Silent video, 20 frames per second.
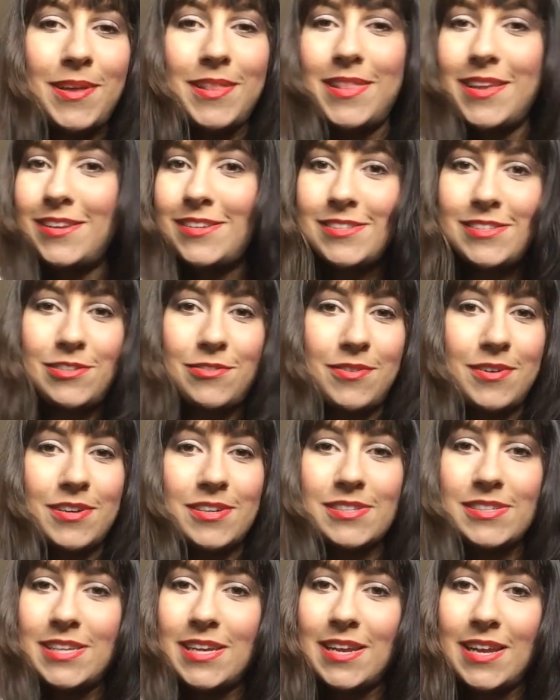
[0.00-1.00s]
and they just don't
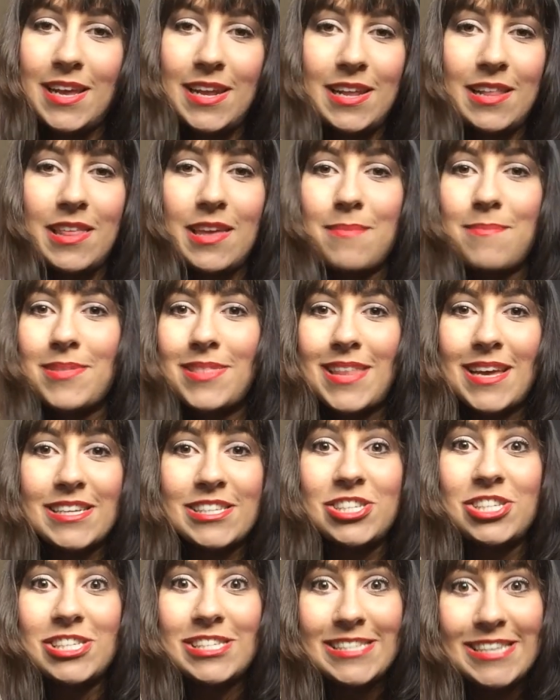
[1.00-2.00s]
understand anything, but
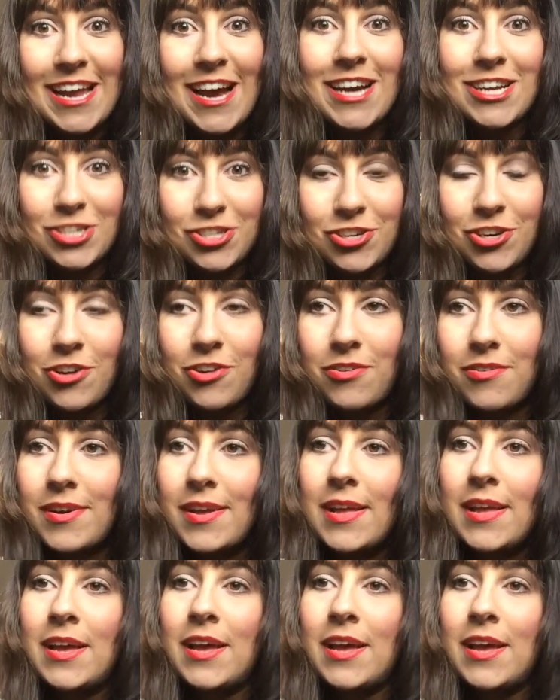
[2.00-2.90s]
that's just not true.